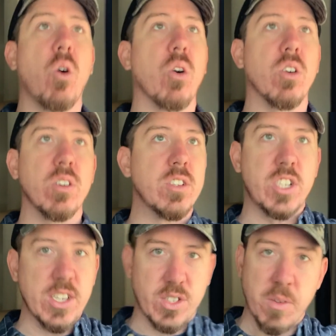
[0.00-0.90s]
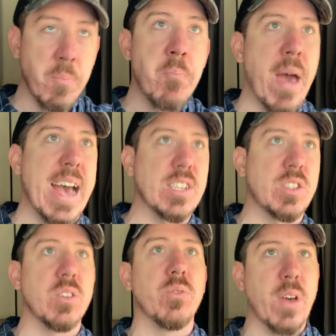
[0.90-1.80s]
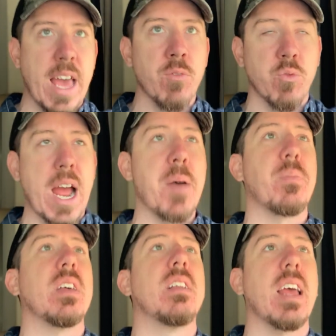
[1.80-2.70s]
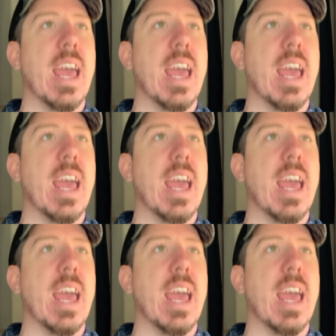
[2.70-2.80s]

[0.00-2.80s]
or just massive and rapid